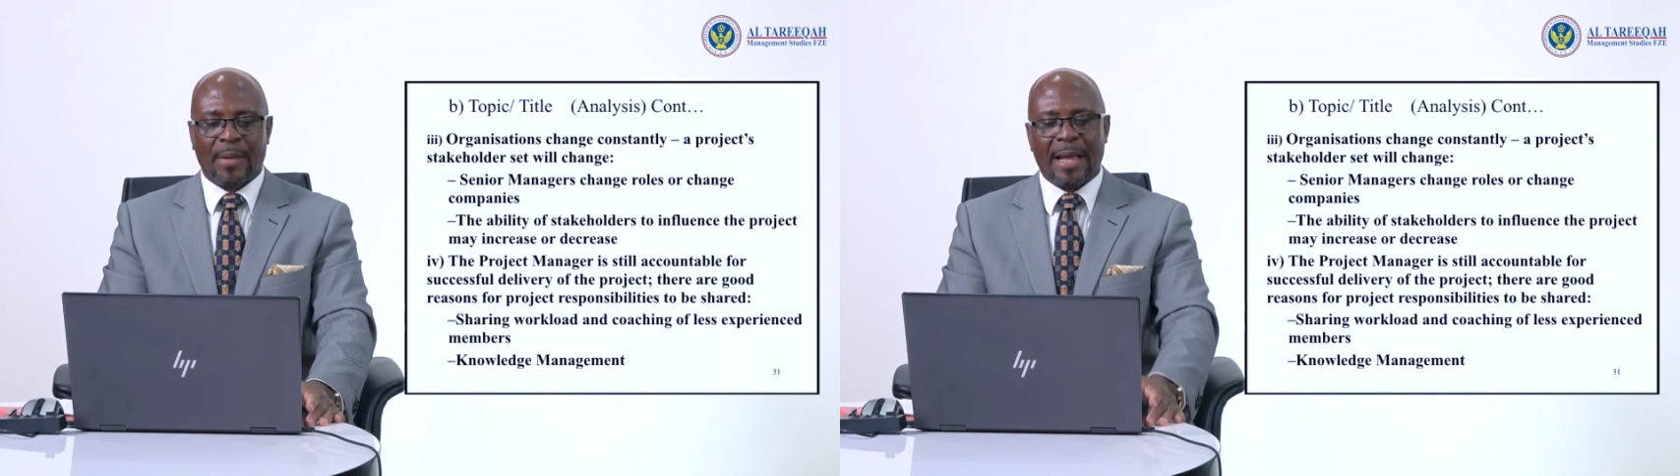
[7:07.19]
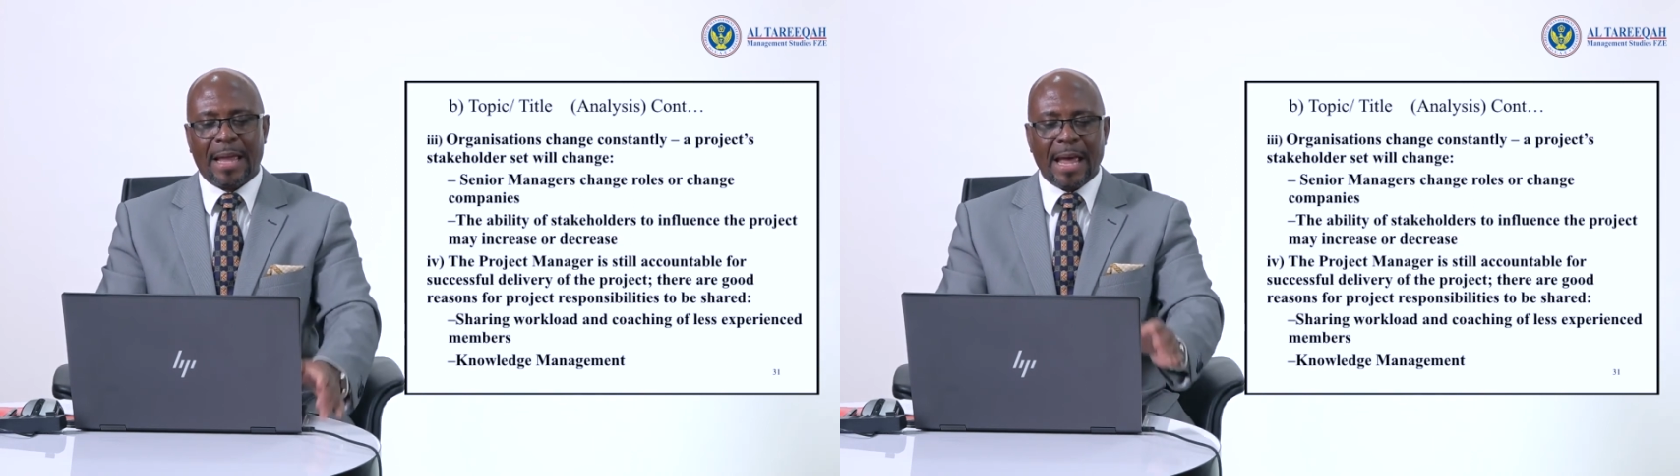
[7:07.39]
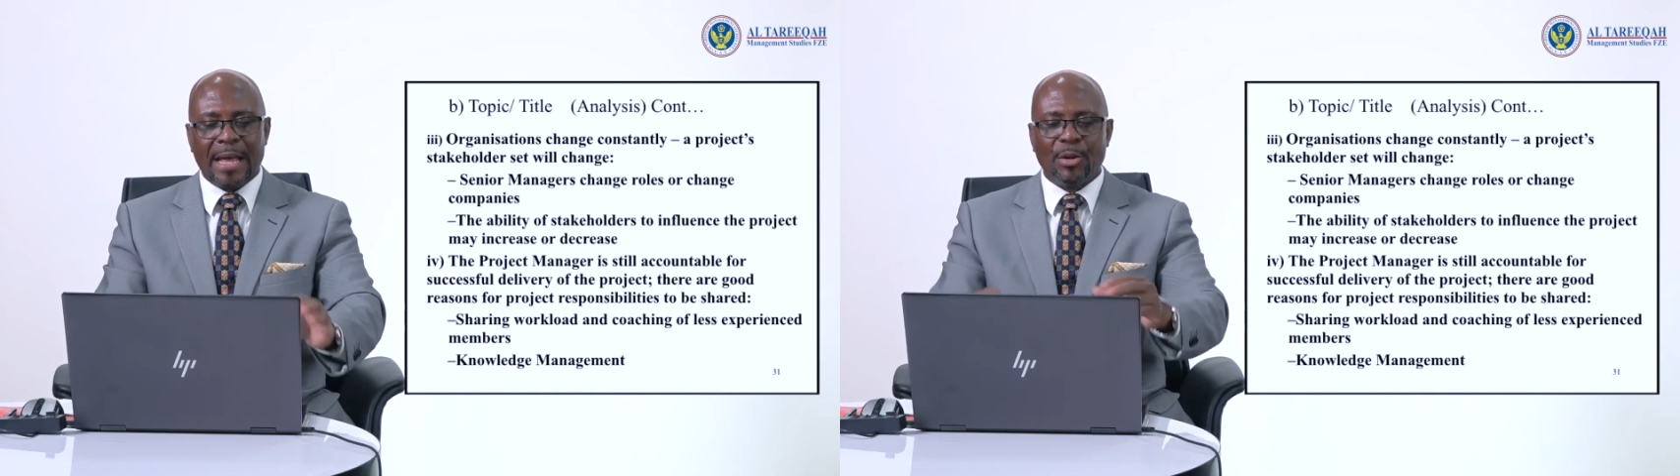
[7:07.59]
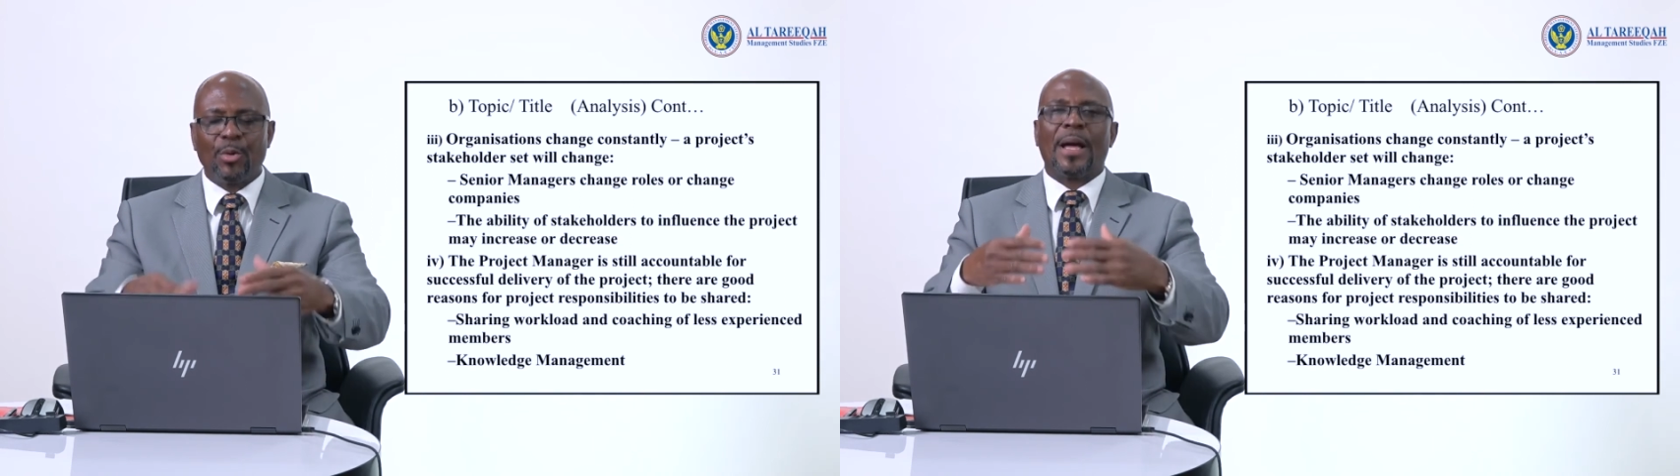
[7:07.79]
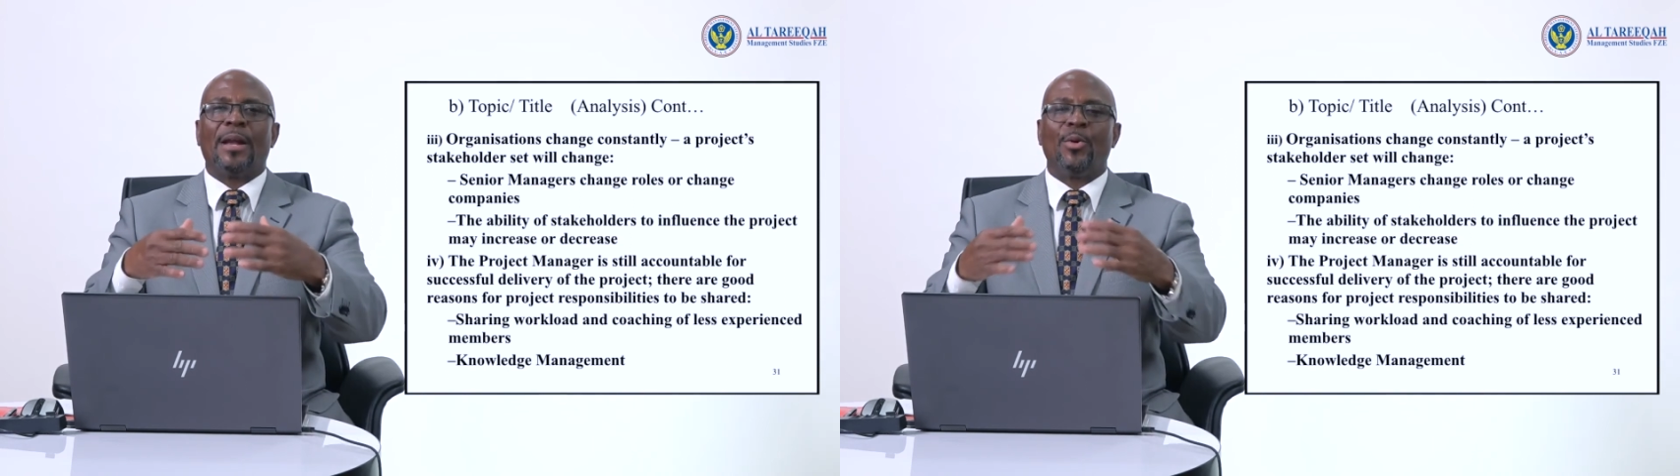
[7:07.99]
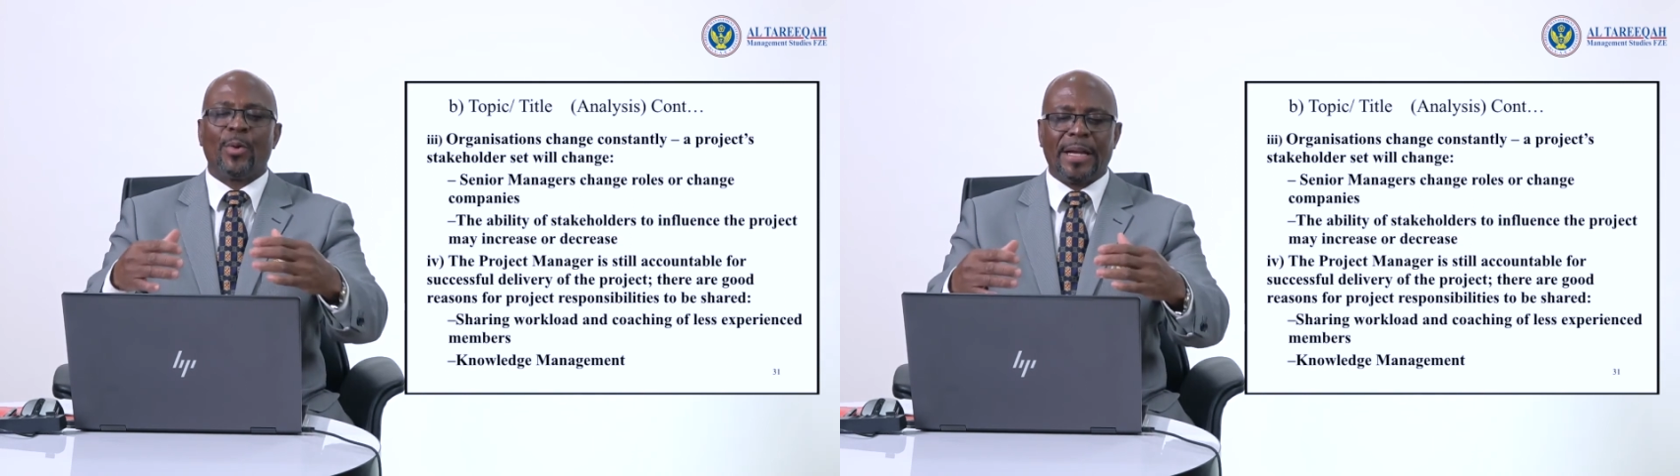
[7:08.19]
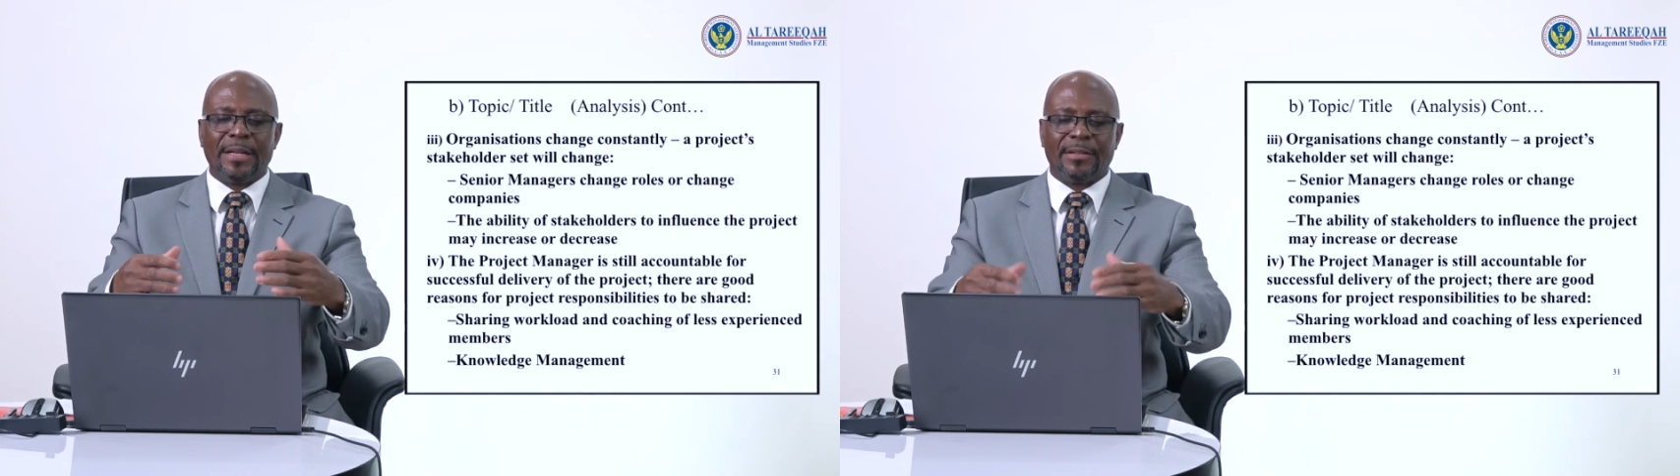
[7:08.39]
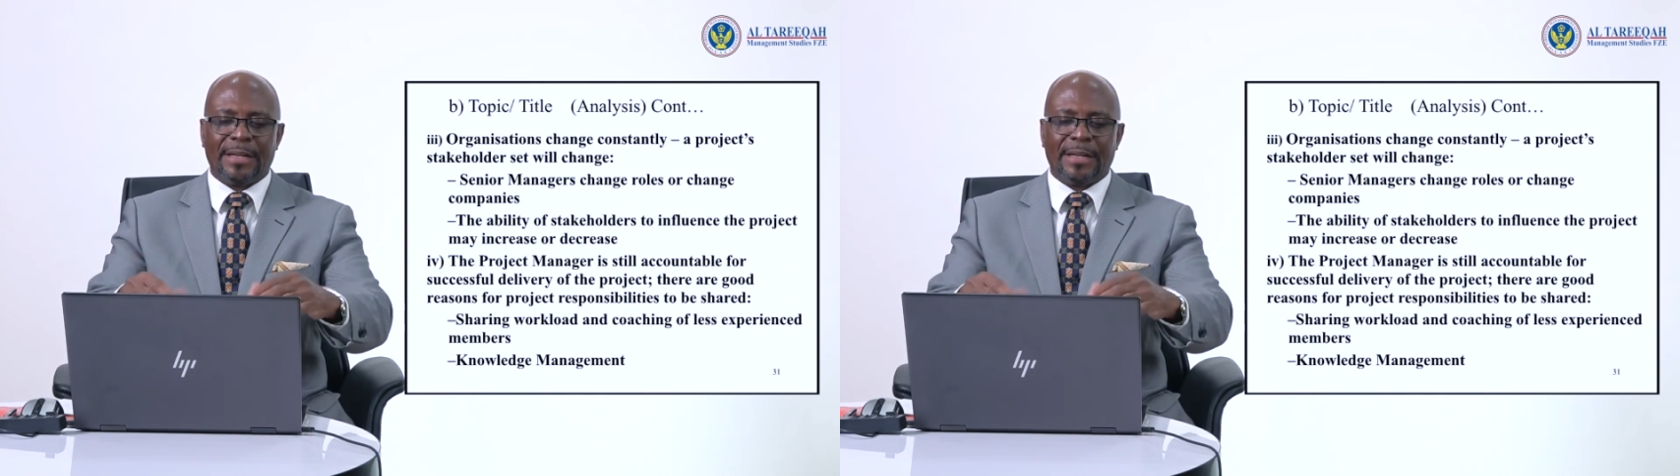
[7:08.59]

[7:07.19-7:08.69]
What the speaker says: Again, you can look into